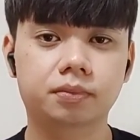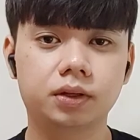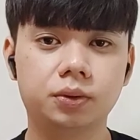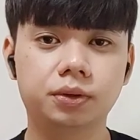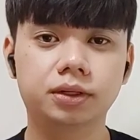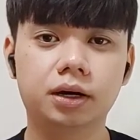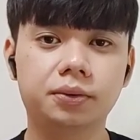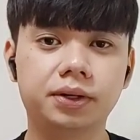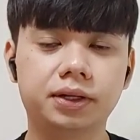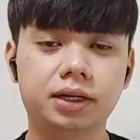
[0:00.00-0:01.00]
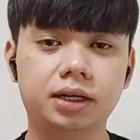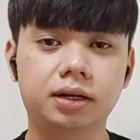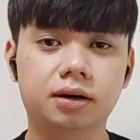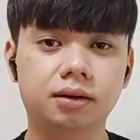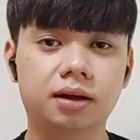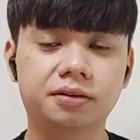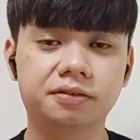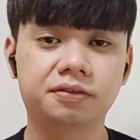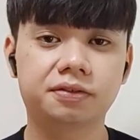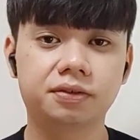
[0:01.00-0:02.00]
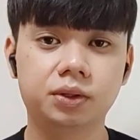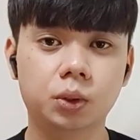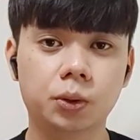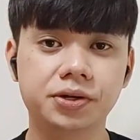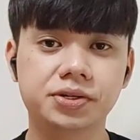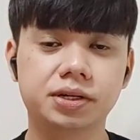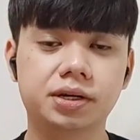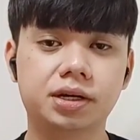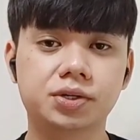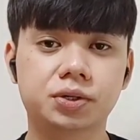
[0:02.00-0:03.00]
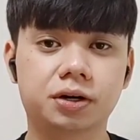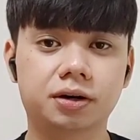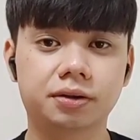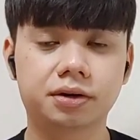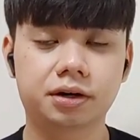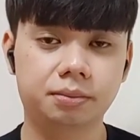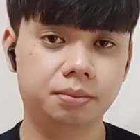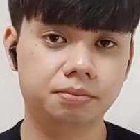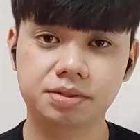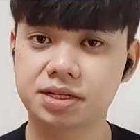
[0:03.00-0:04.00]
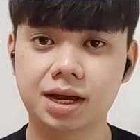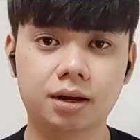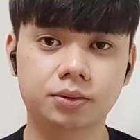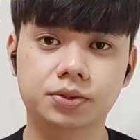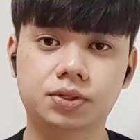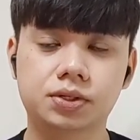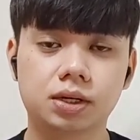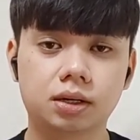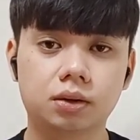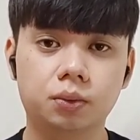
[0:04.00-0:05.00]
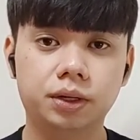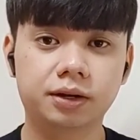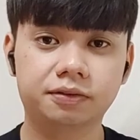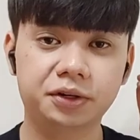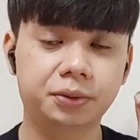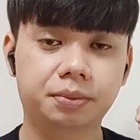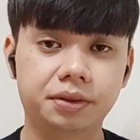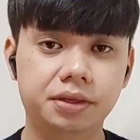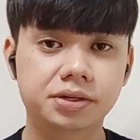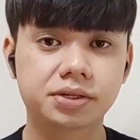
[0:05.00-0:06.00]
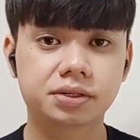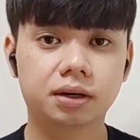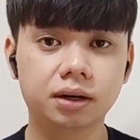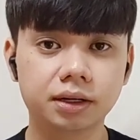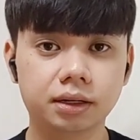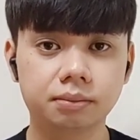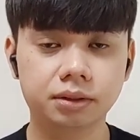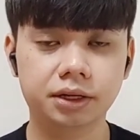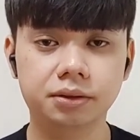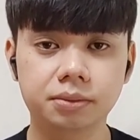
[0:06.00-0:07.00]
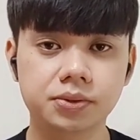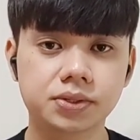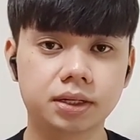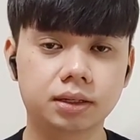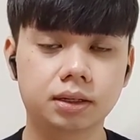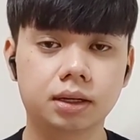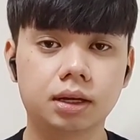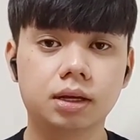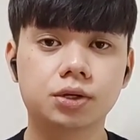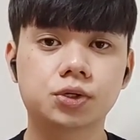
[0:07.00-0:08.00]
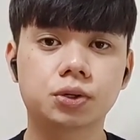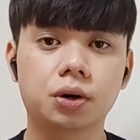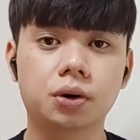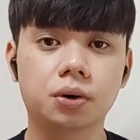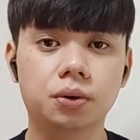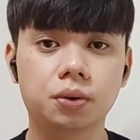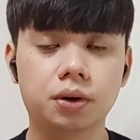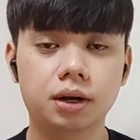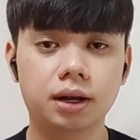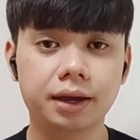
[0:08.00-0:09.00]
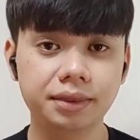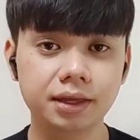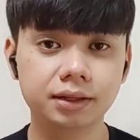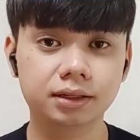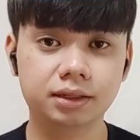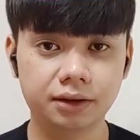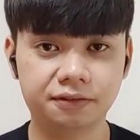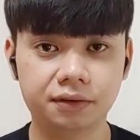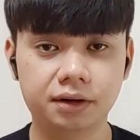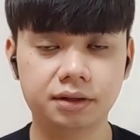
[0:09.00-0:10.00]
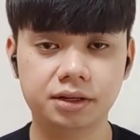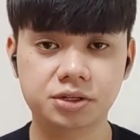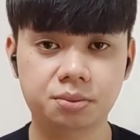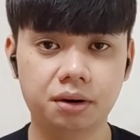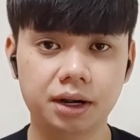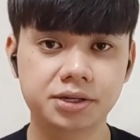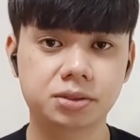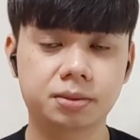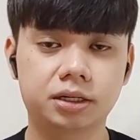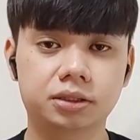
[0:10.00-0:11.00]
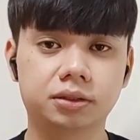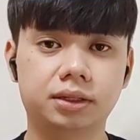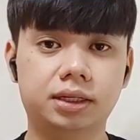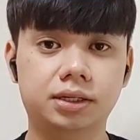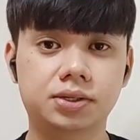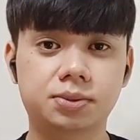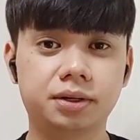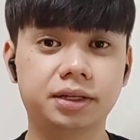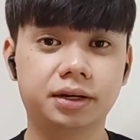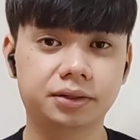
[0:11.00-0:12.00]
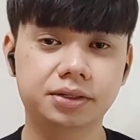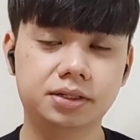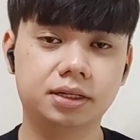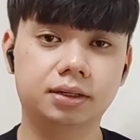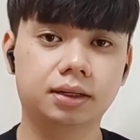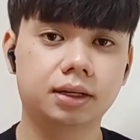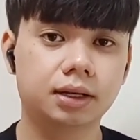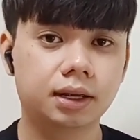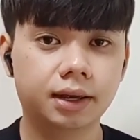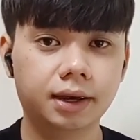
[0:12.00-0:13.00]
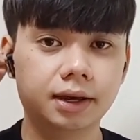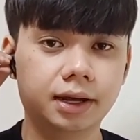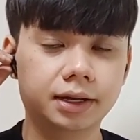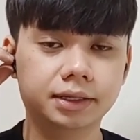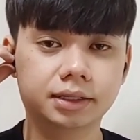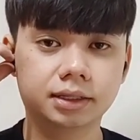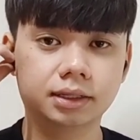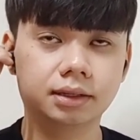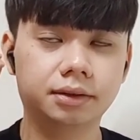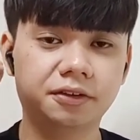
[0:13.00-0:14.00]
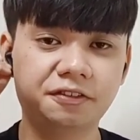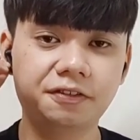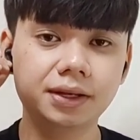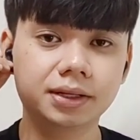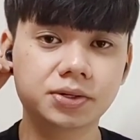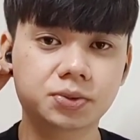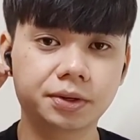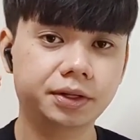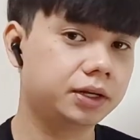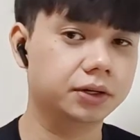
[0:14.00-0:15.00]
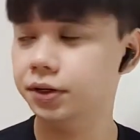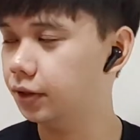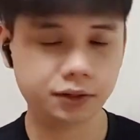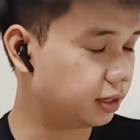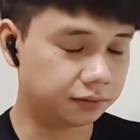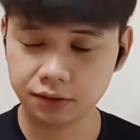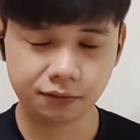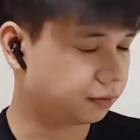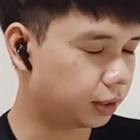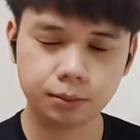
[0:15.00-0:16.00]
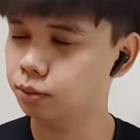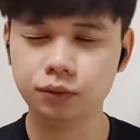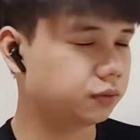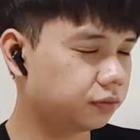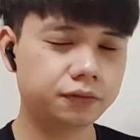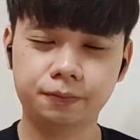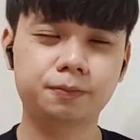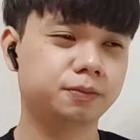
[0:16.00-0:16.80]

you will not really hear a lot of noises or other sounds whenever you put this on and play the music. So I think that, yeah, for its price especially, it's really a good deal. And the fit is really good, even if I move.